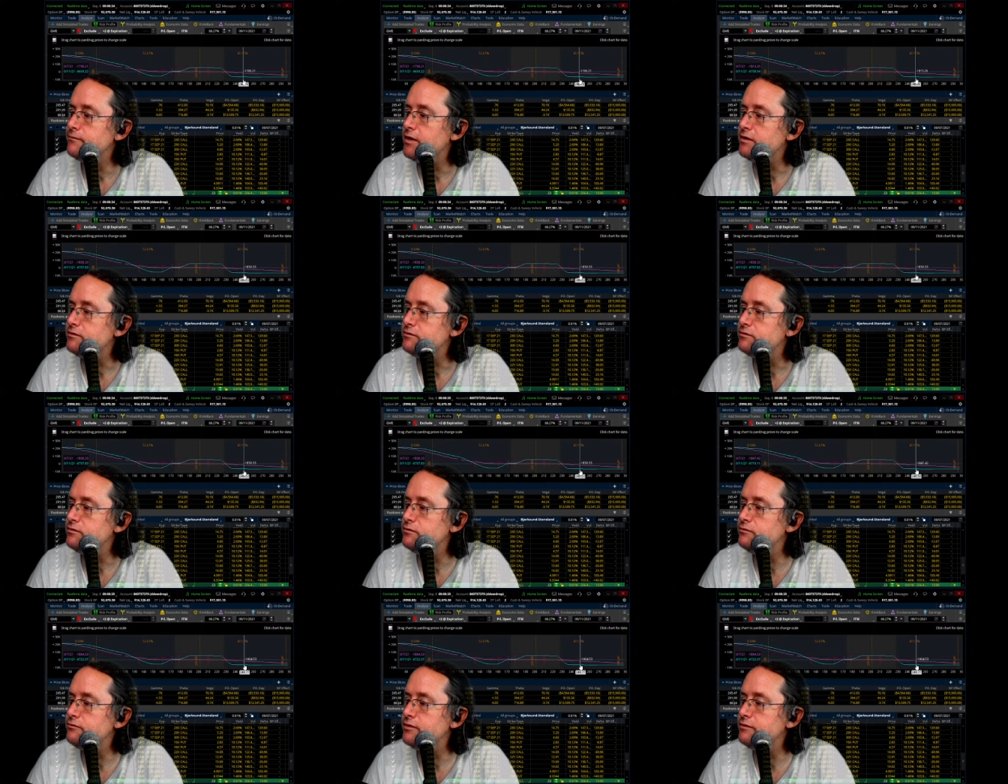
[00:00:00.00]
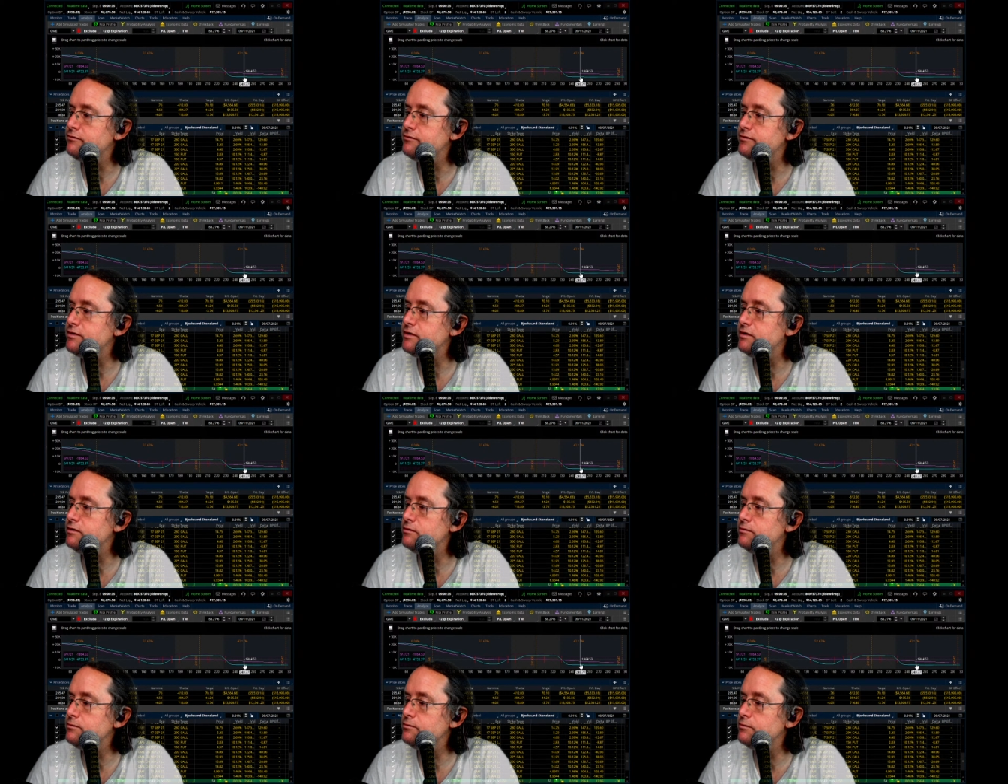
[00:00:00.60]
at
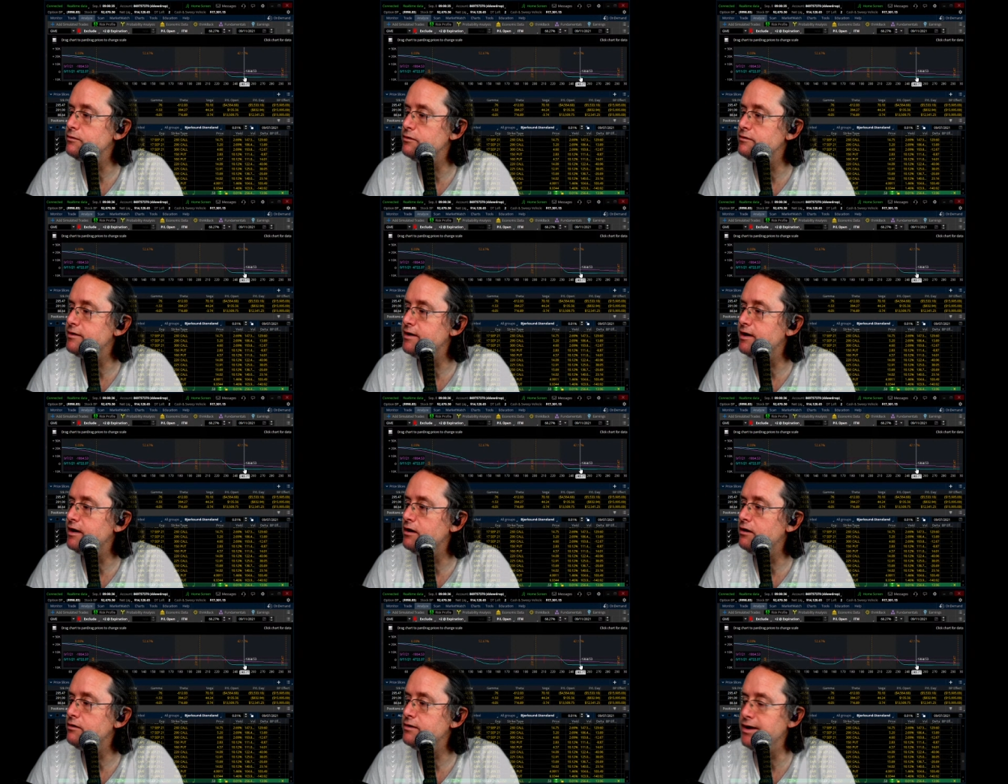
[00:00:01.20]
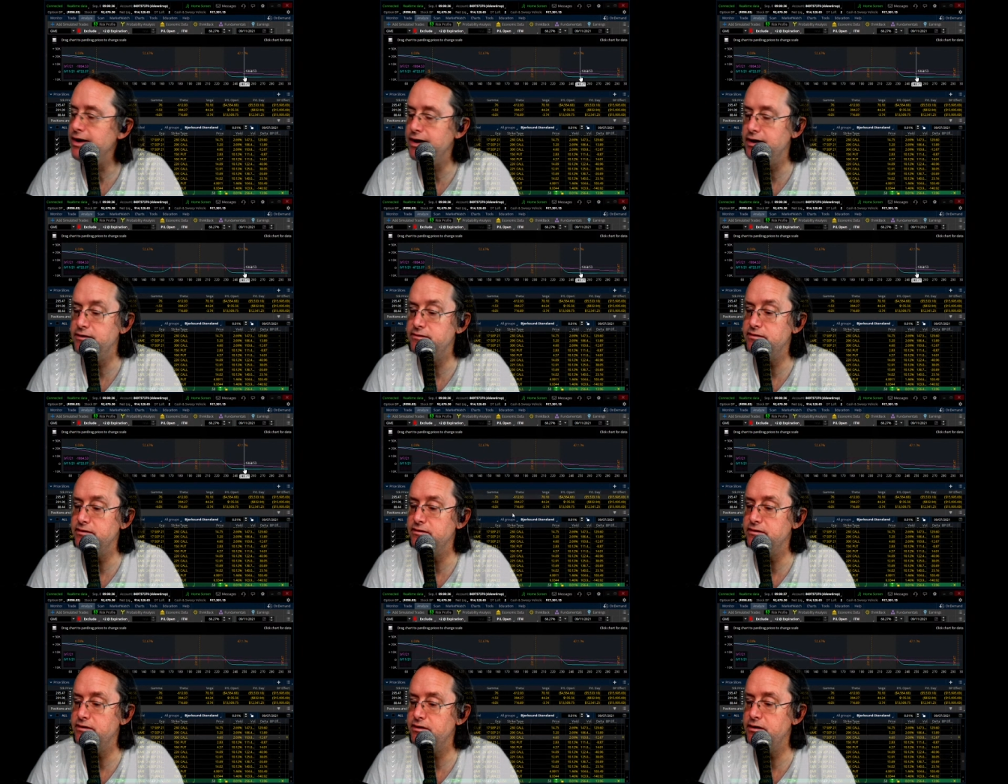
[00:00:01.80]
250, we're down
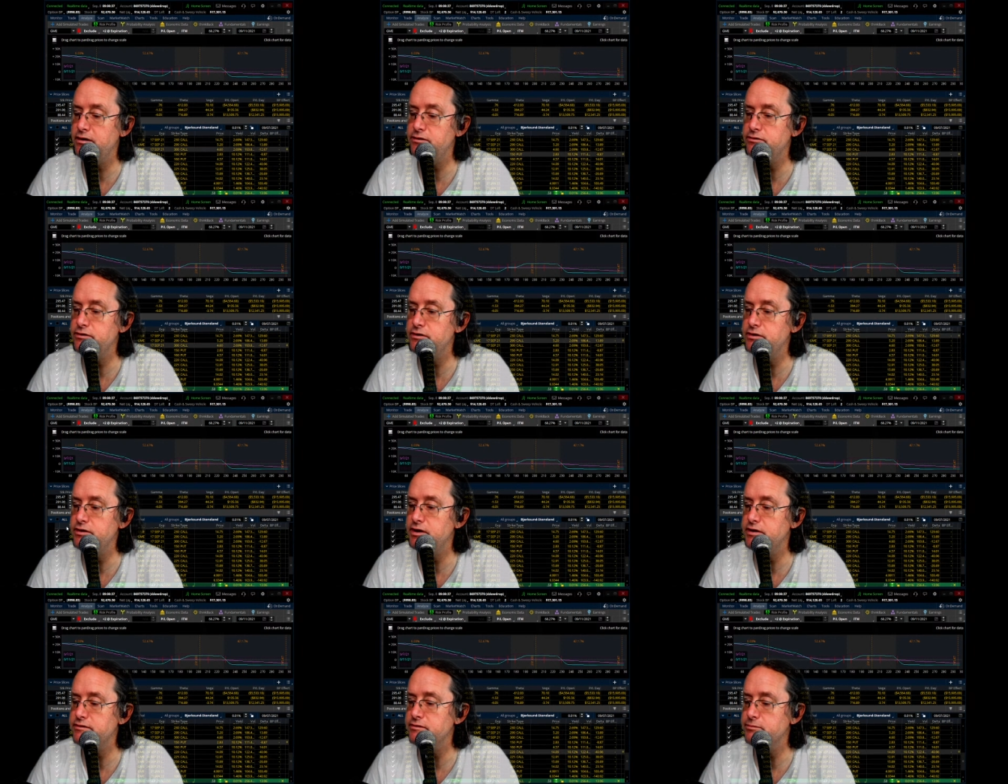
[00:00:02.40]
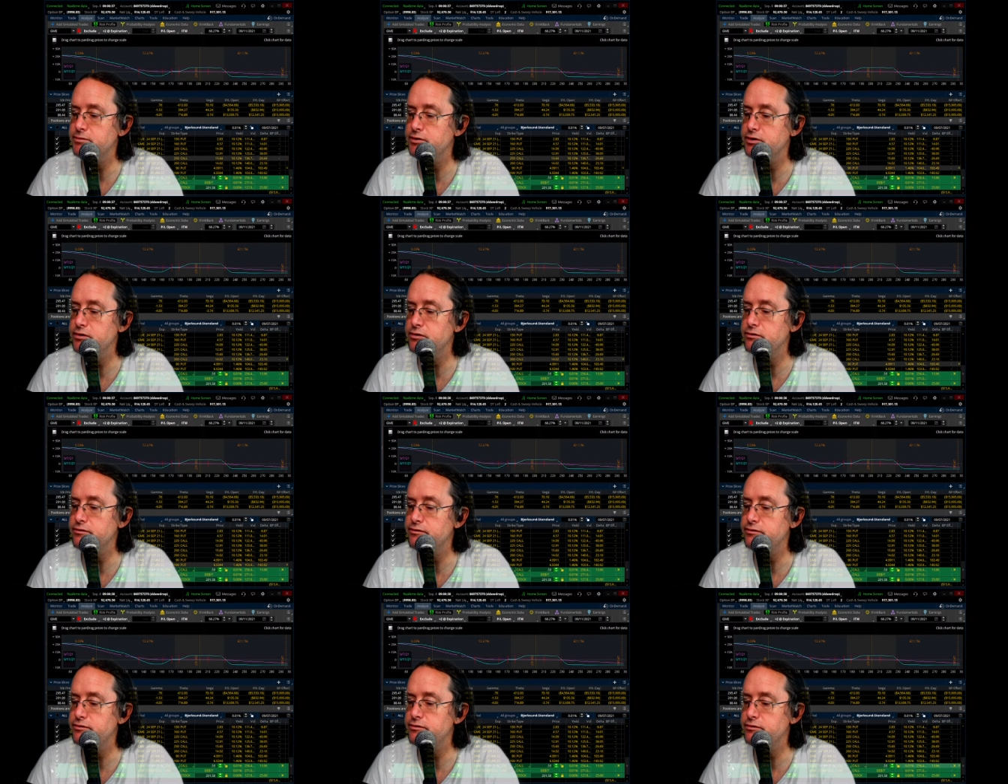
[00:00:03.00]
1,800 as
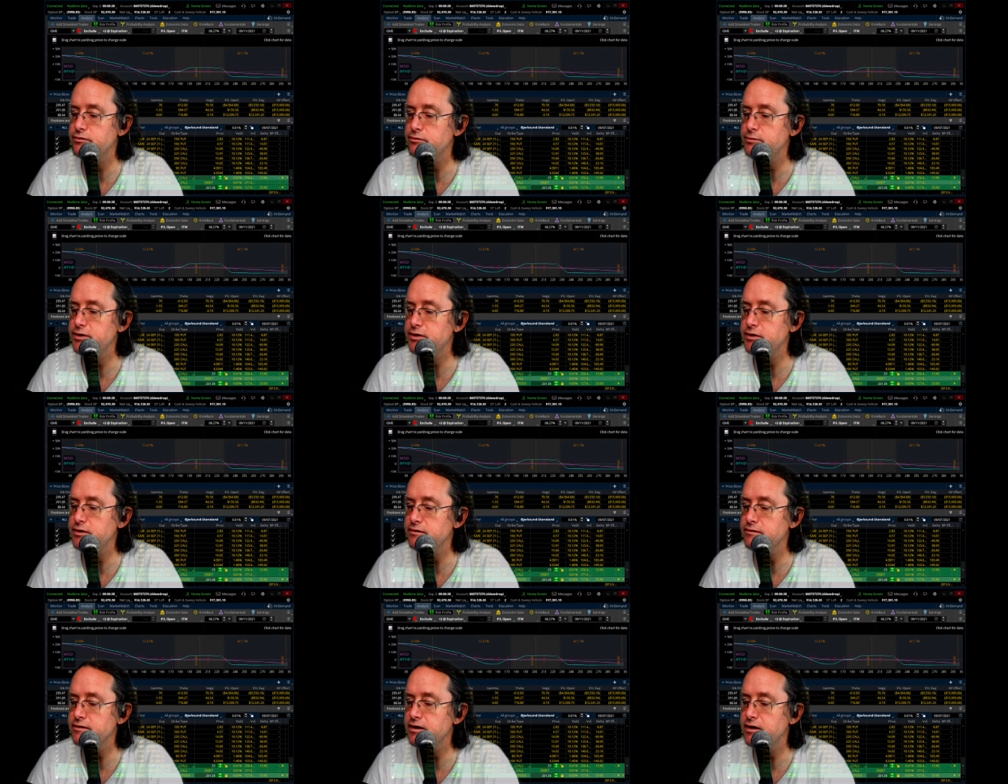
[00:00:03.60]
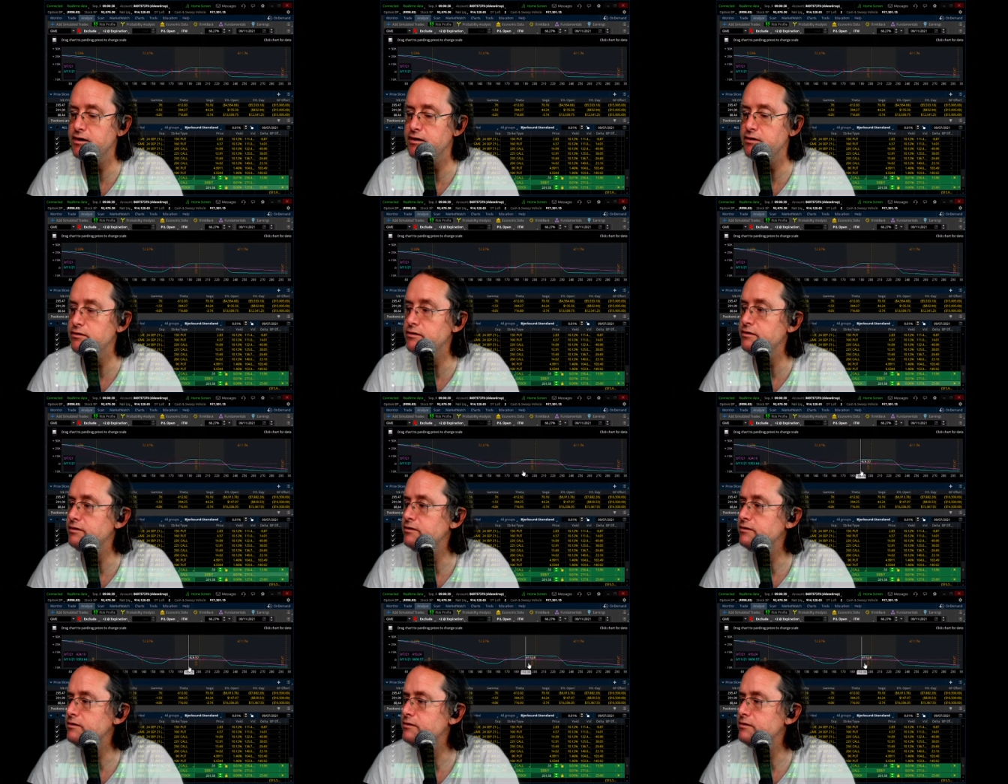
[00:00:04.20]
opposed to being down